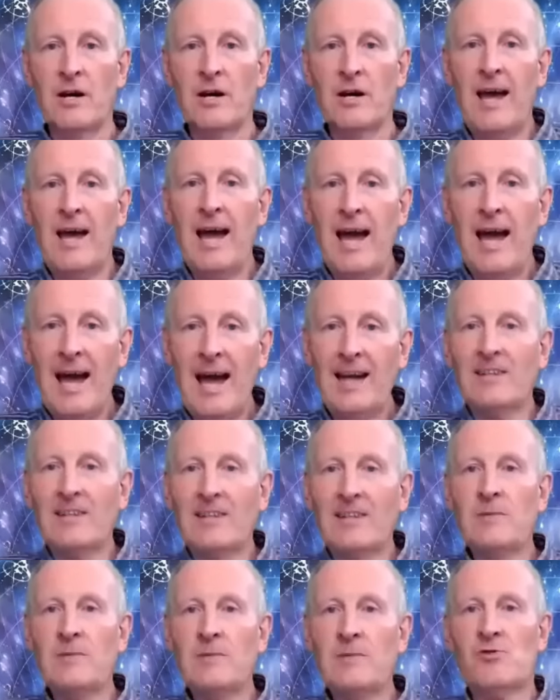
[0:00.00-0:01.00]
I had to
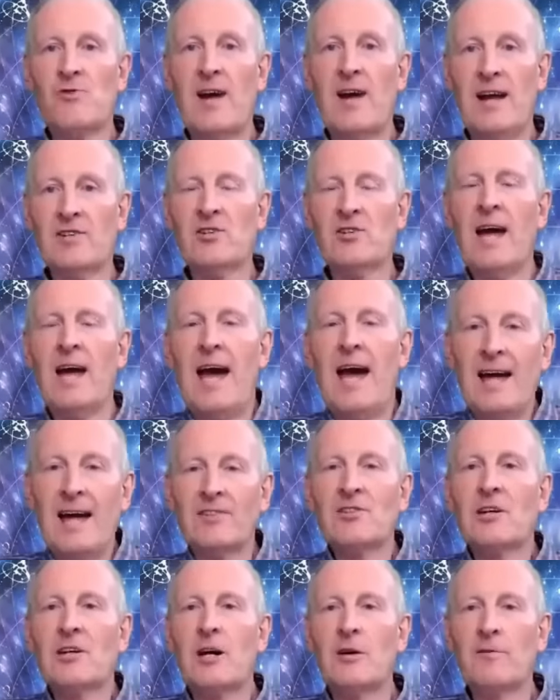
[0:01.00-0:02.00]
be stretched. I
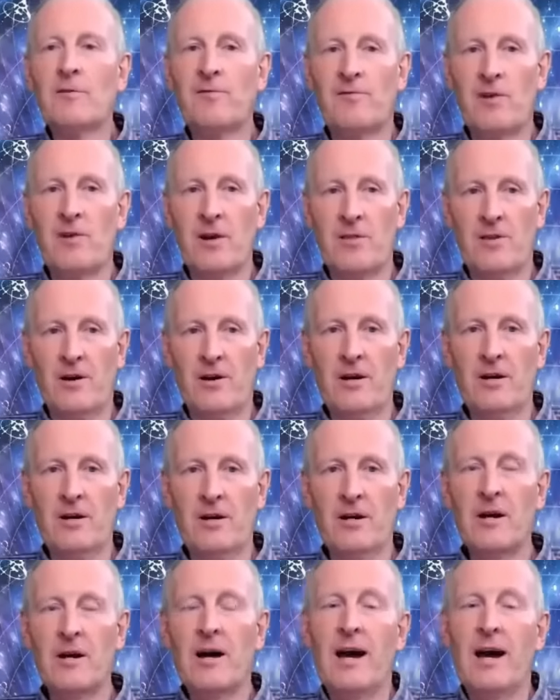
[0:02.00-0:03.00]
had to go further.
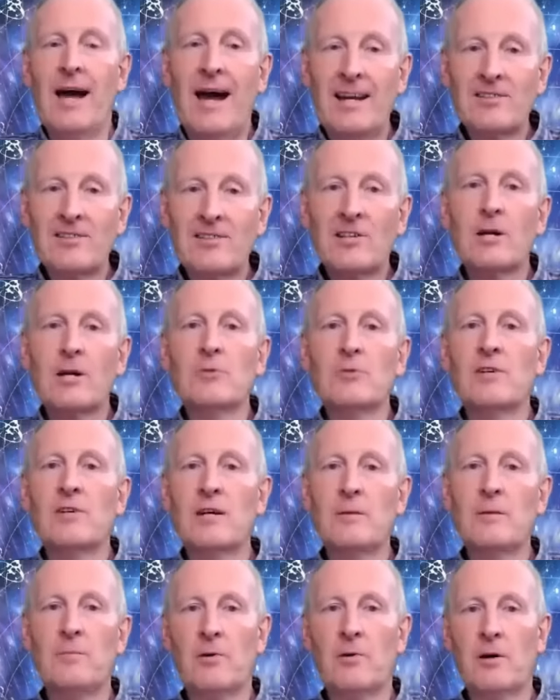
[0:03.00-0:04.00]
I had to go
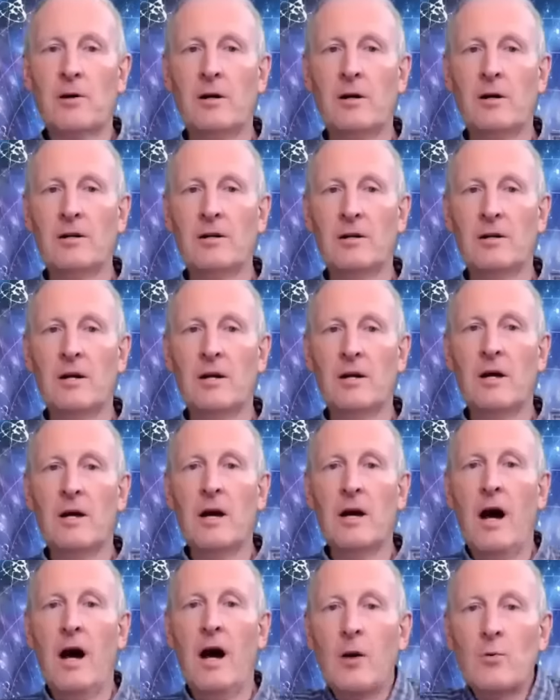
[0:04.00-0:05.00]
deeper.
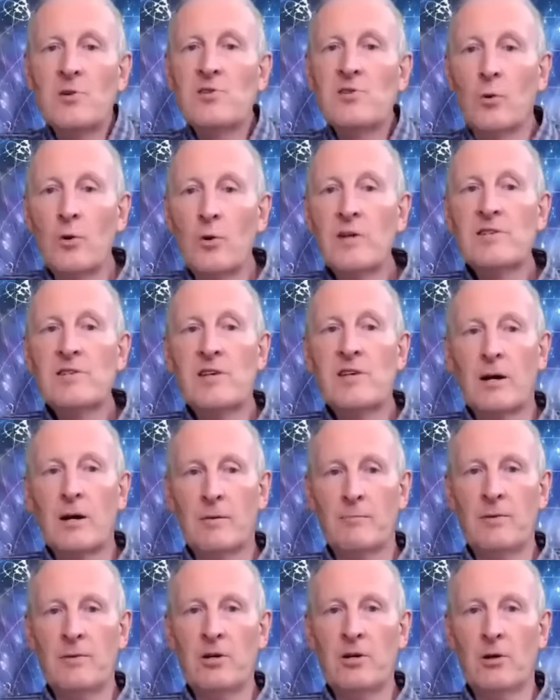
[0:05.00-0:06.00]
I was always
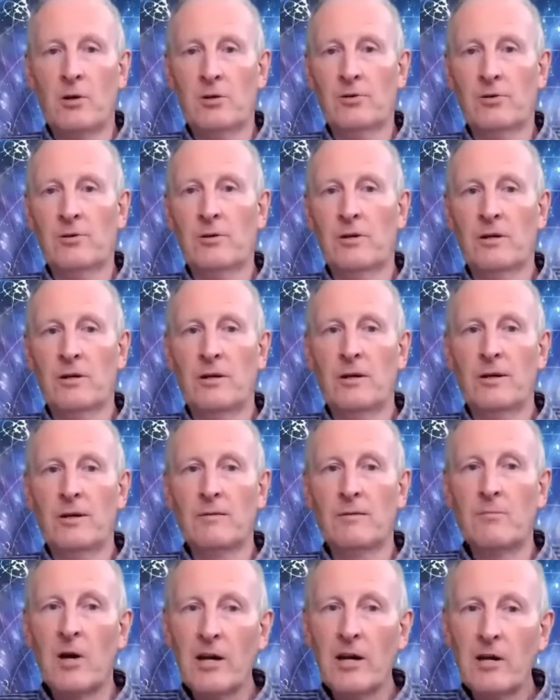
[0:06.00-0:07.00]
going beyond
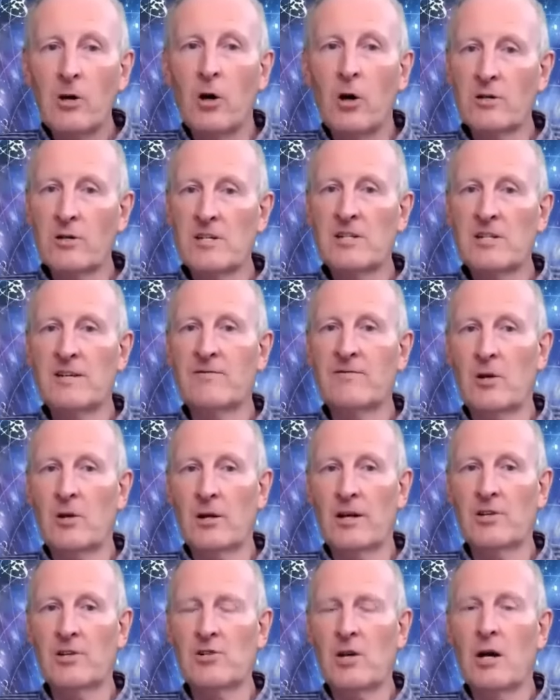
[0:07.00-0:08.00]
my cognitive
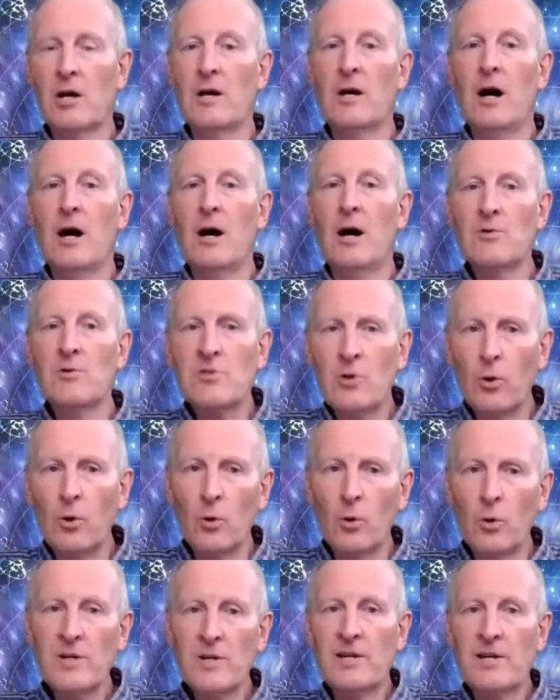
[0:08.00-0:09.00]
knowledge. I was
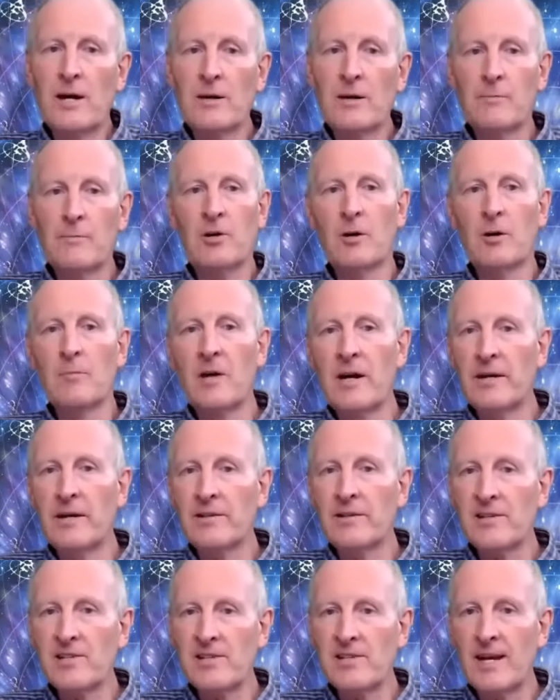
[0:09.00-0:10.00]
always going beyond my
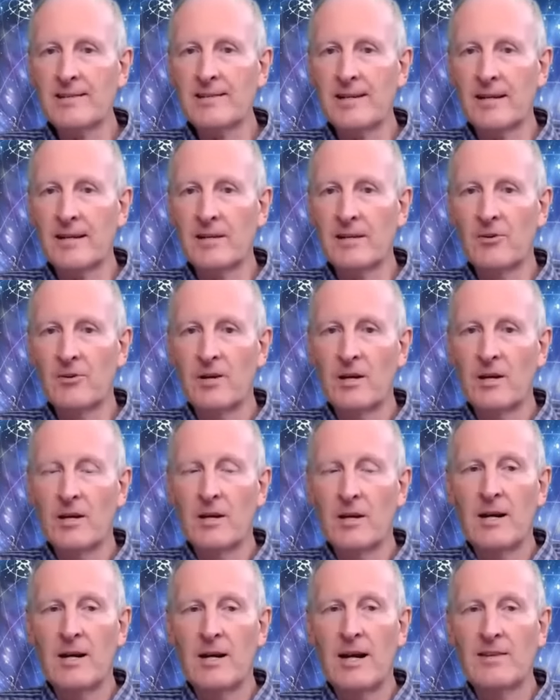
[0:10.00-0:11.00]
understanding.
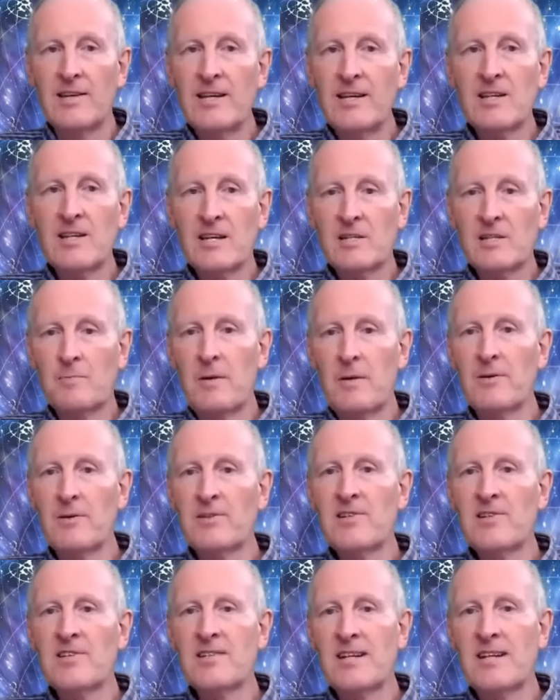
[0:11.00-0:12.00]
And these
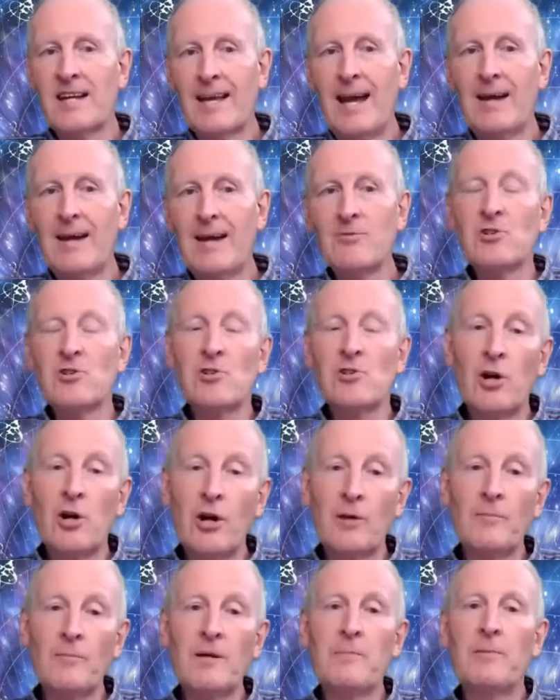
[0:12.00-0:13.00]
experiences and encounters
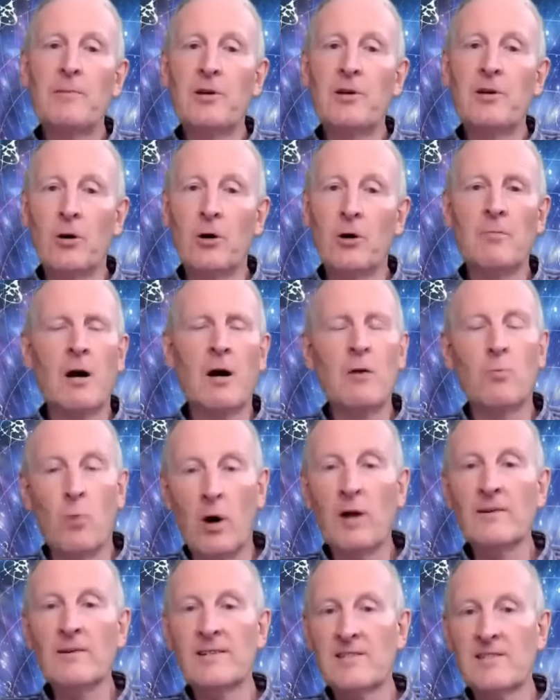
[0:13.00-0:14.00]
took me beyond my
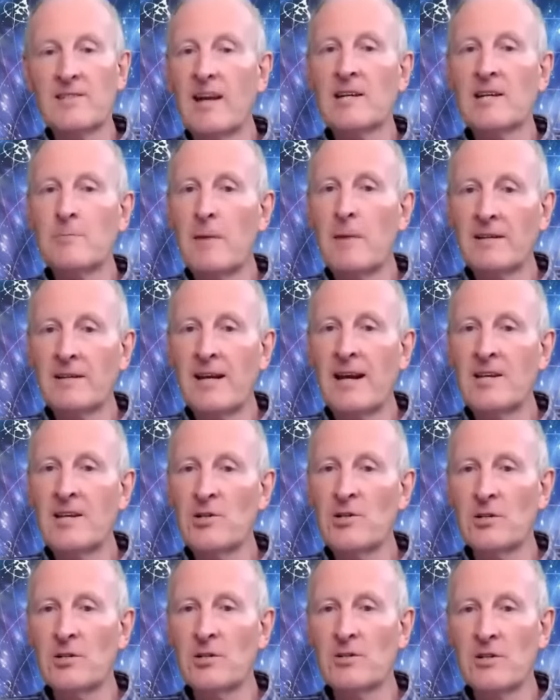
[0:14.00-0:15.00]
wildest
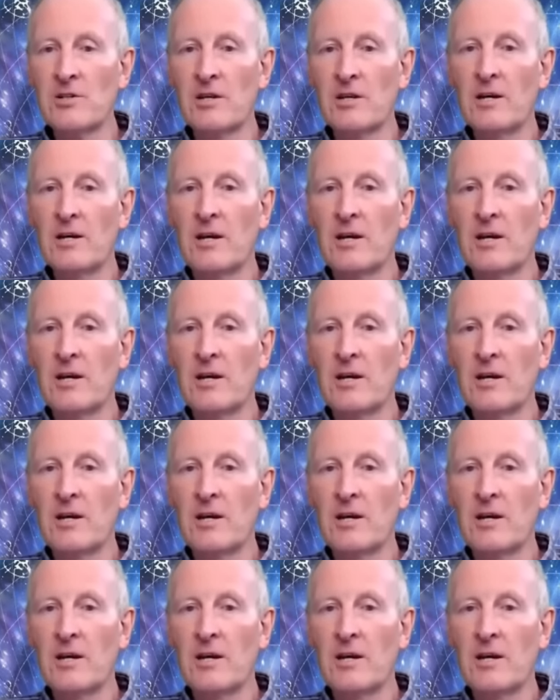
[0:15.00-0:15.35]
expectations.